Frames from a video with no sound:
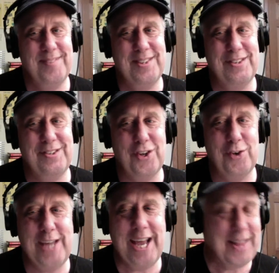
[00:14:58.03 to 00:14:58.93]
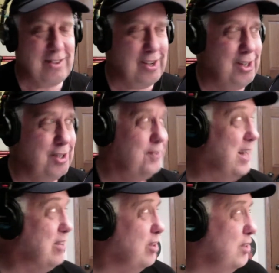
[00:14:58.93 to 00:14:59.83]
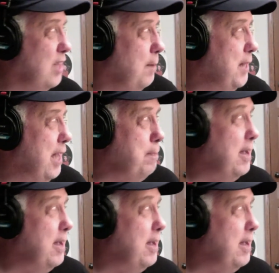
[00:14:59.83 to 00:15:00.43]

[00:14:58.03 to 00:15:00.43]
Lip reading: So yeah, that's all coming up.